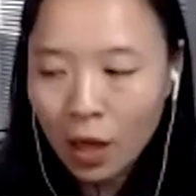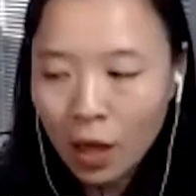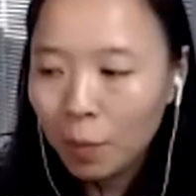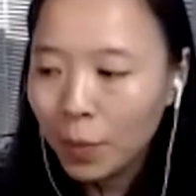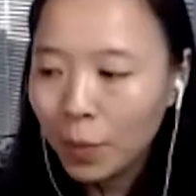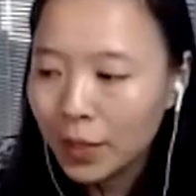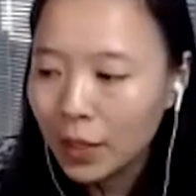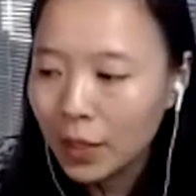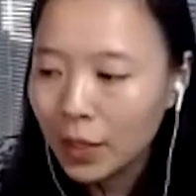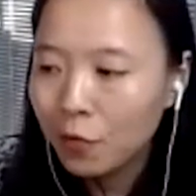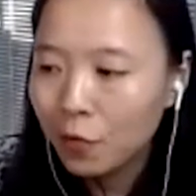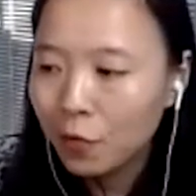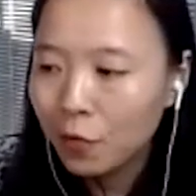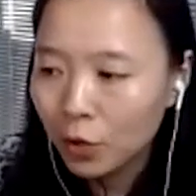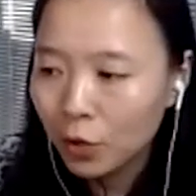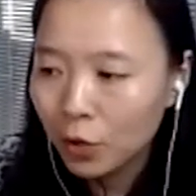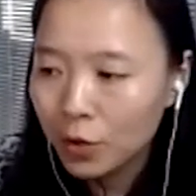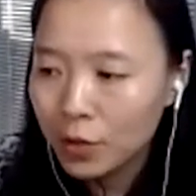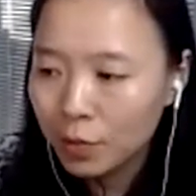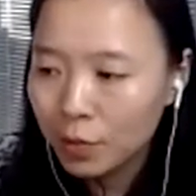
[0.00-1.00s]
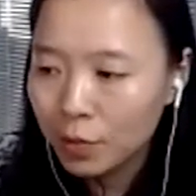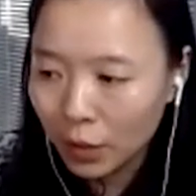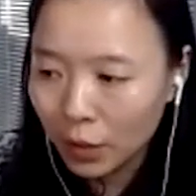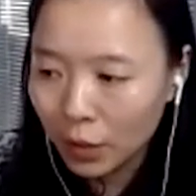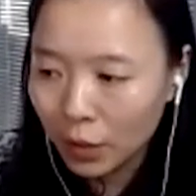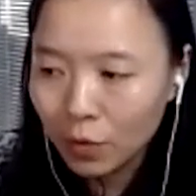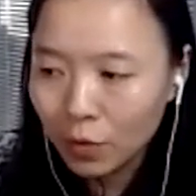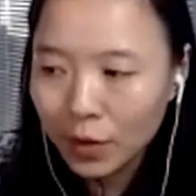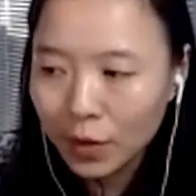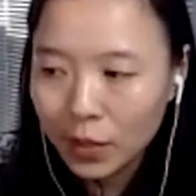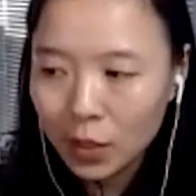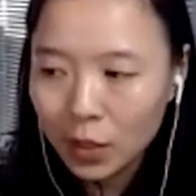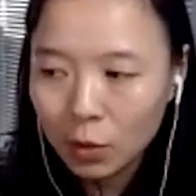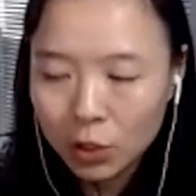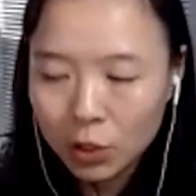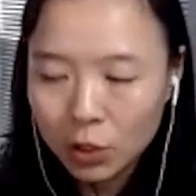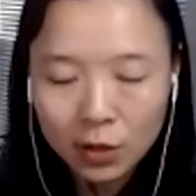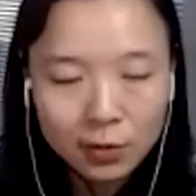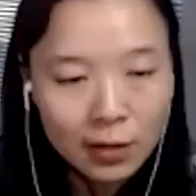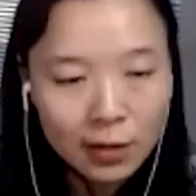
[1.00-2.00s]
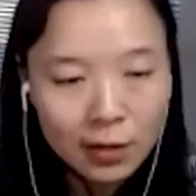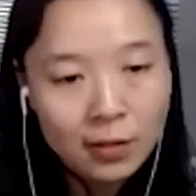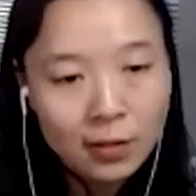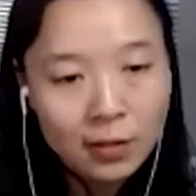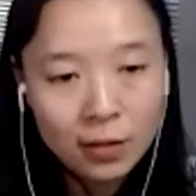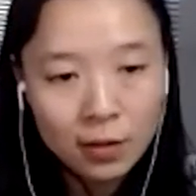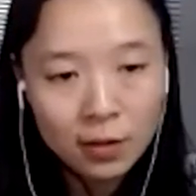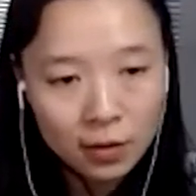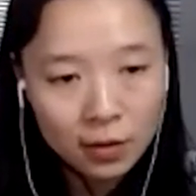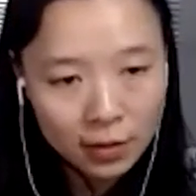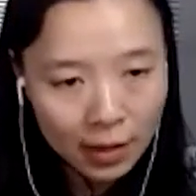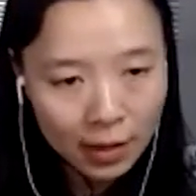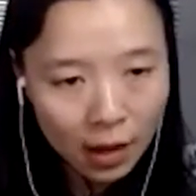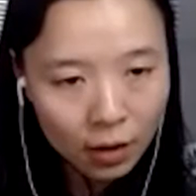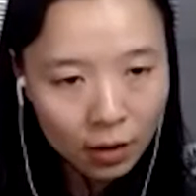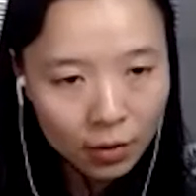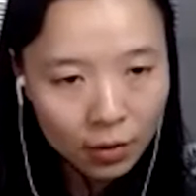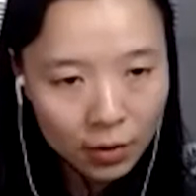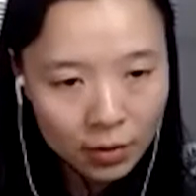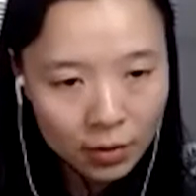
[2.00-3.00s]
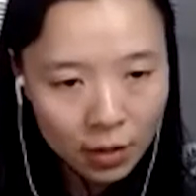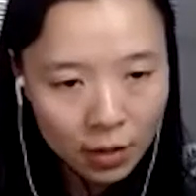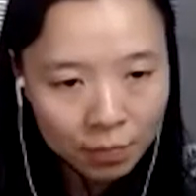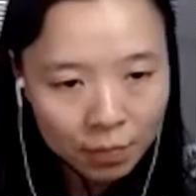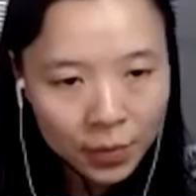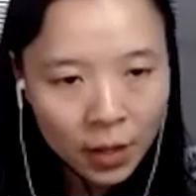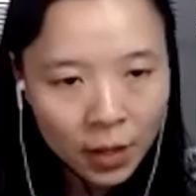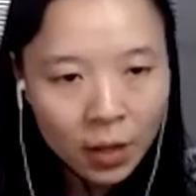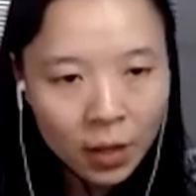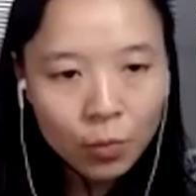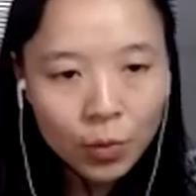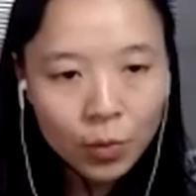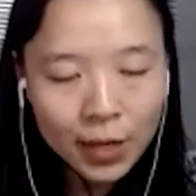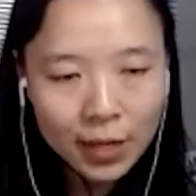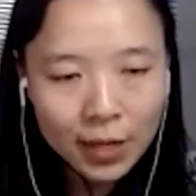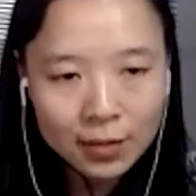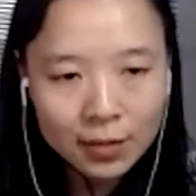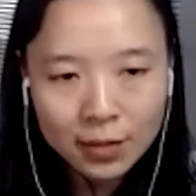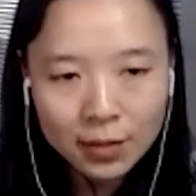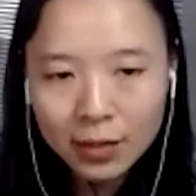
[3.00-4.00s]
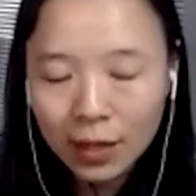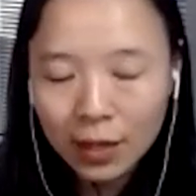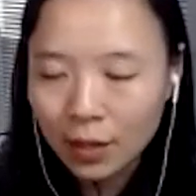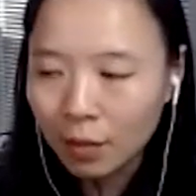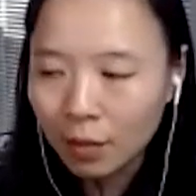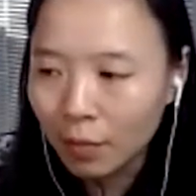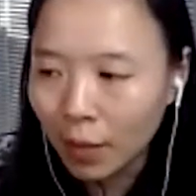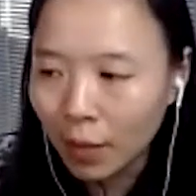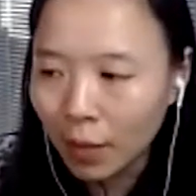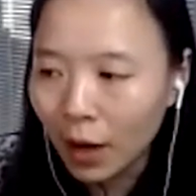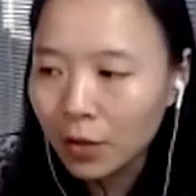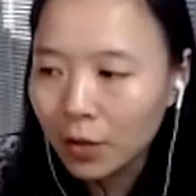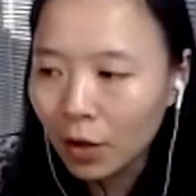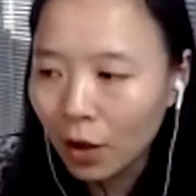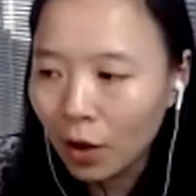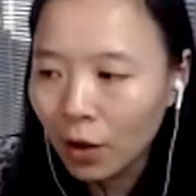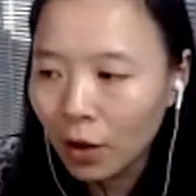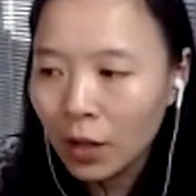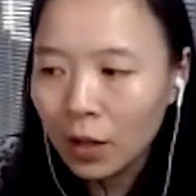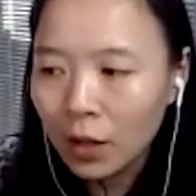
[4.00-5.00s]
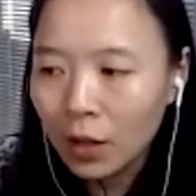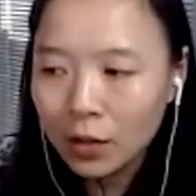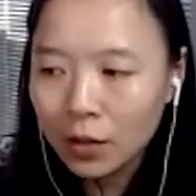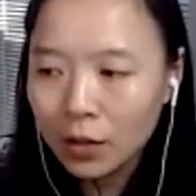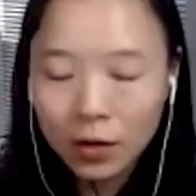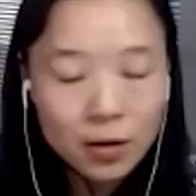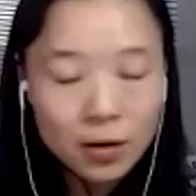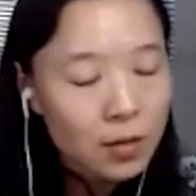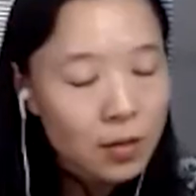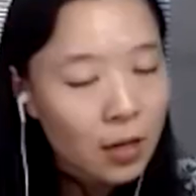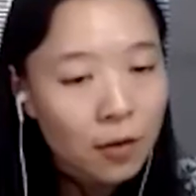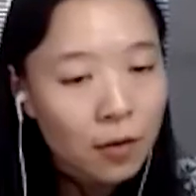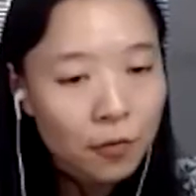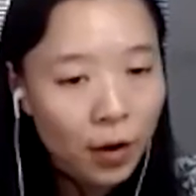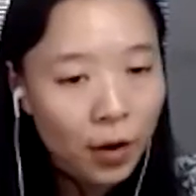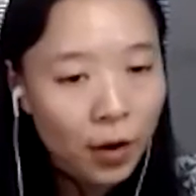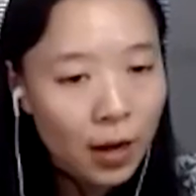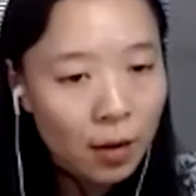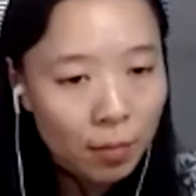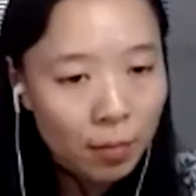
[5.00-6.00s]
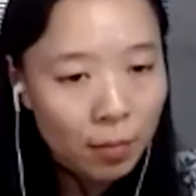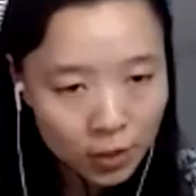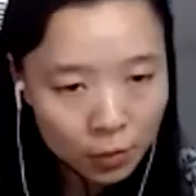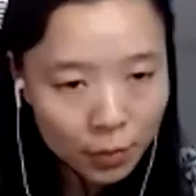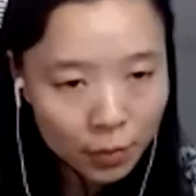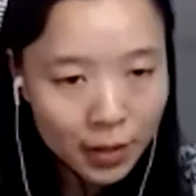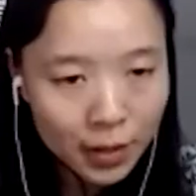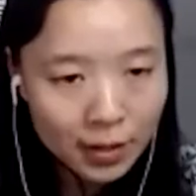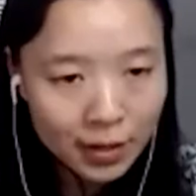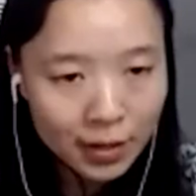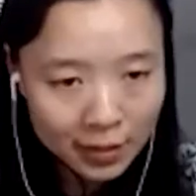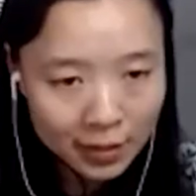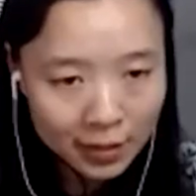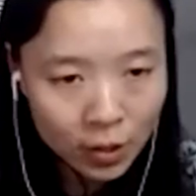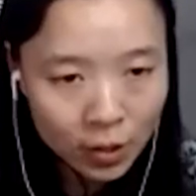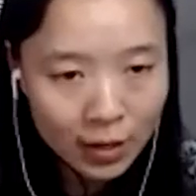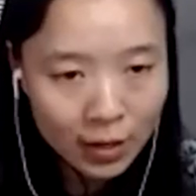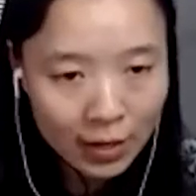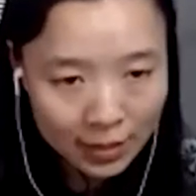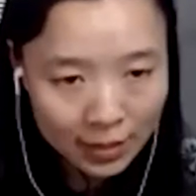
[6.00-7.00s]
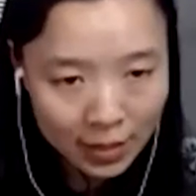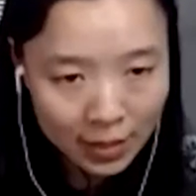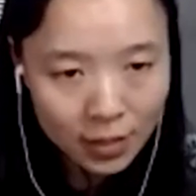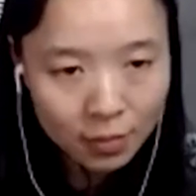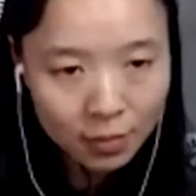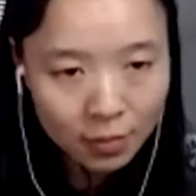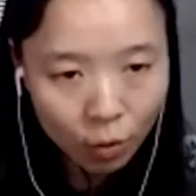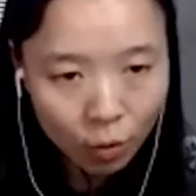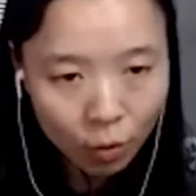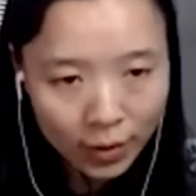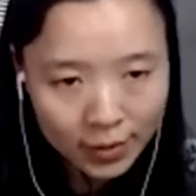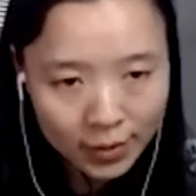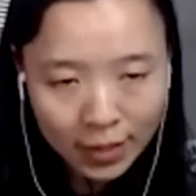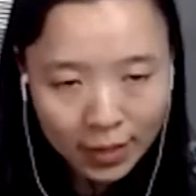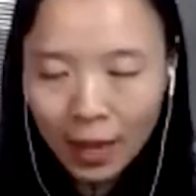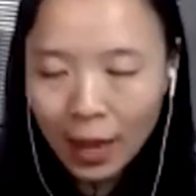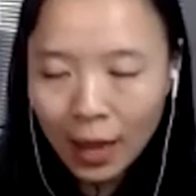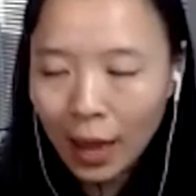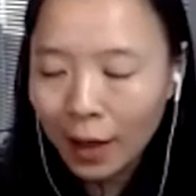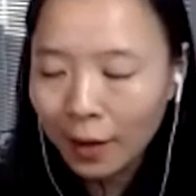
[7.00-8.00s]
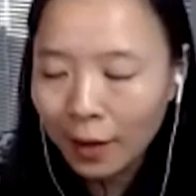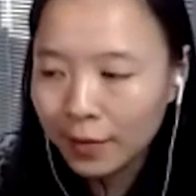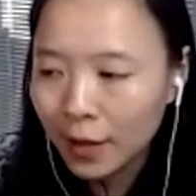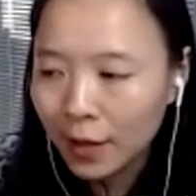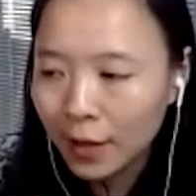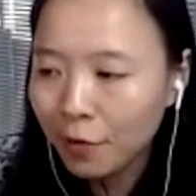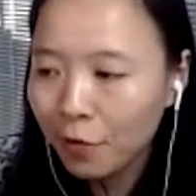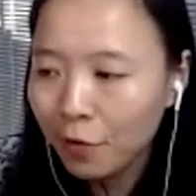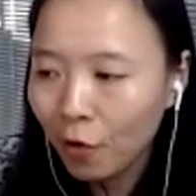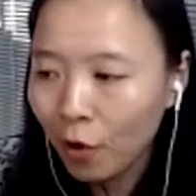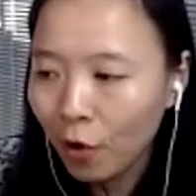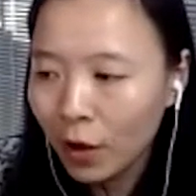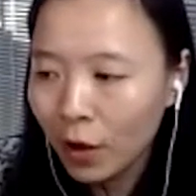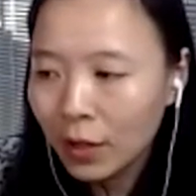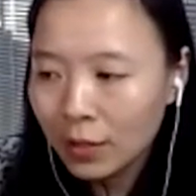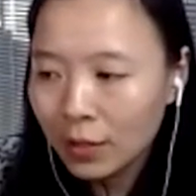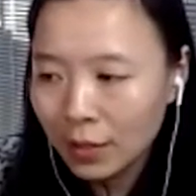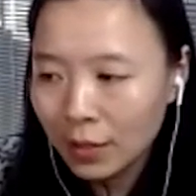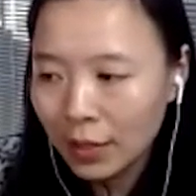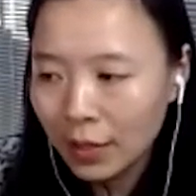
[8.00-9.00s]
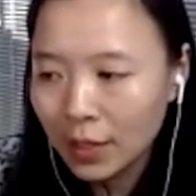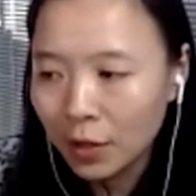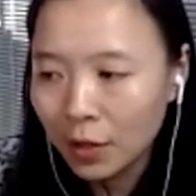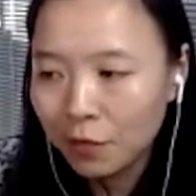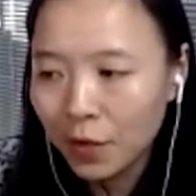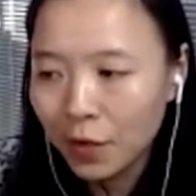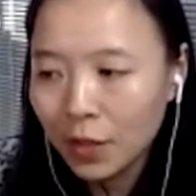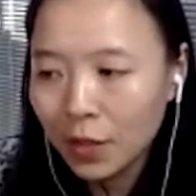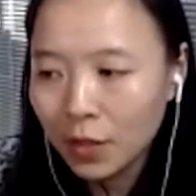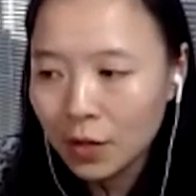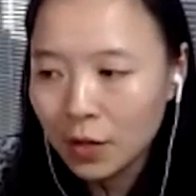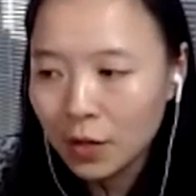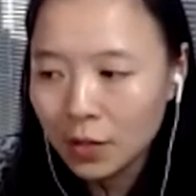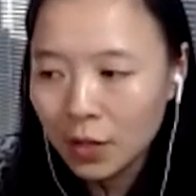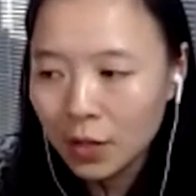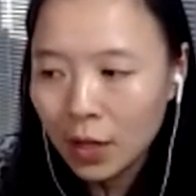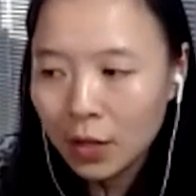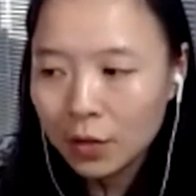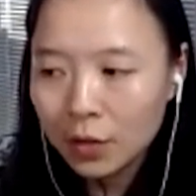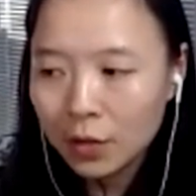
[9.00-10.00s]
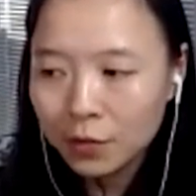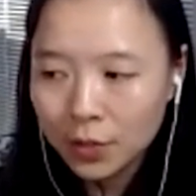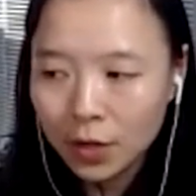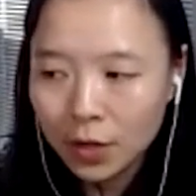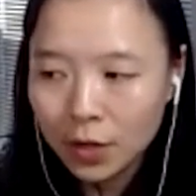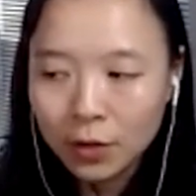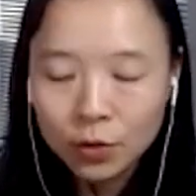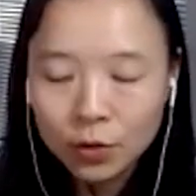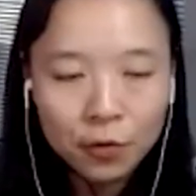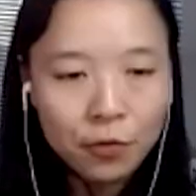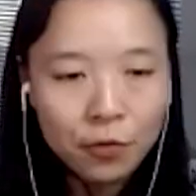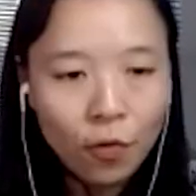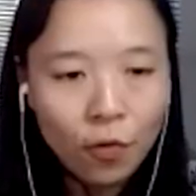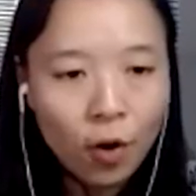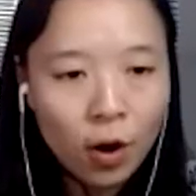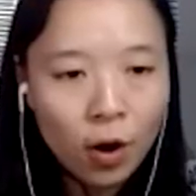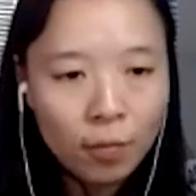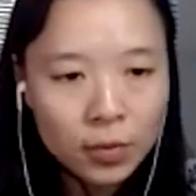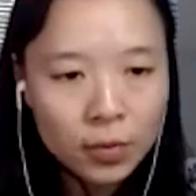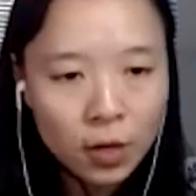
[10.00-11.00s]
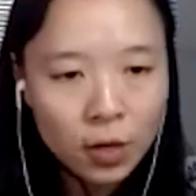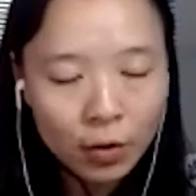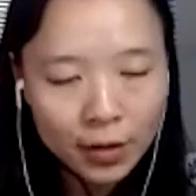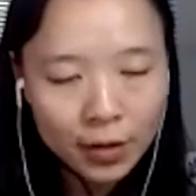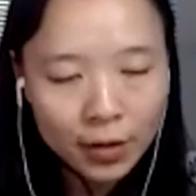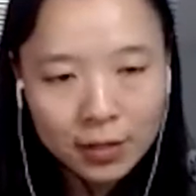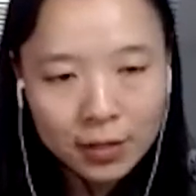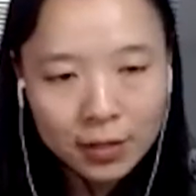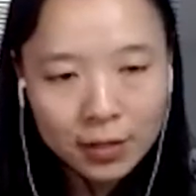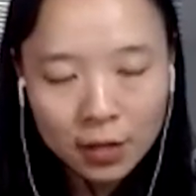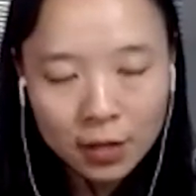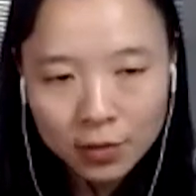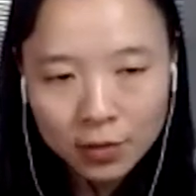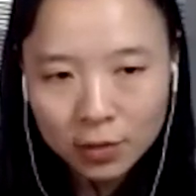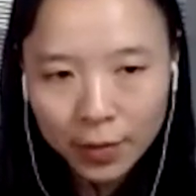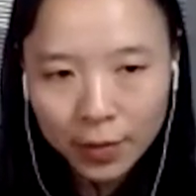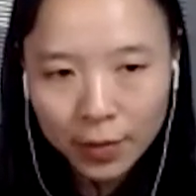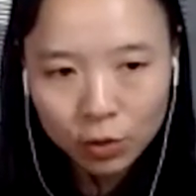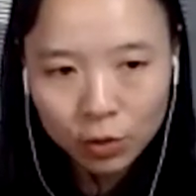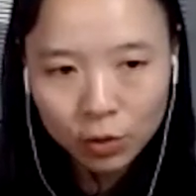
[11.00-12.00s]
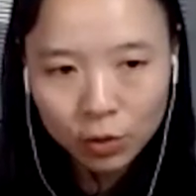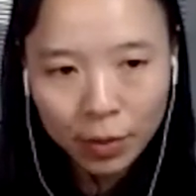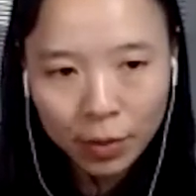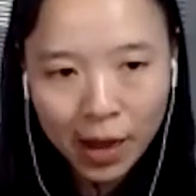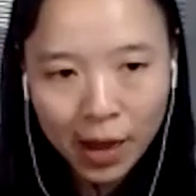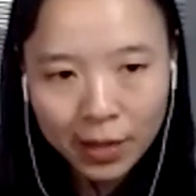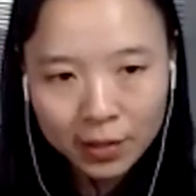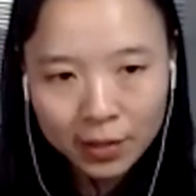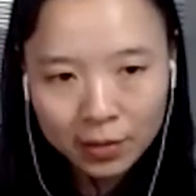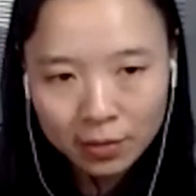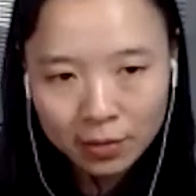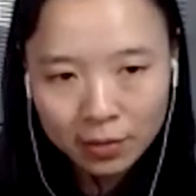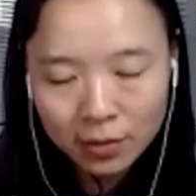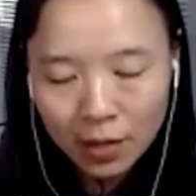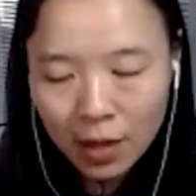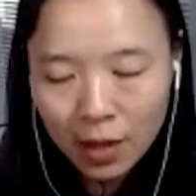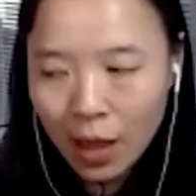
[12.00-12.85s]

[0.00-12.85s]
But if we use multi-resolution tensor learning algorithm, we can see that the model learns uh, from a much better initialization point, and therefore the latent factors start to form cohesive spatial patterns,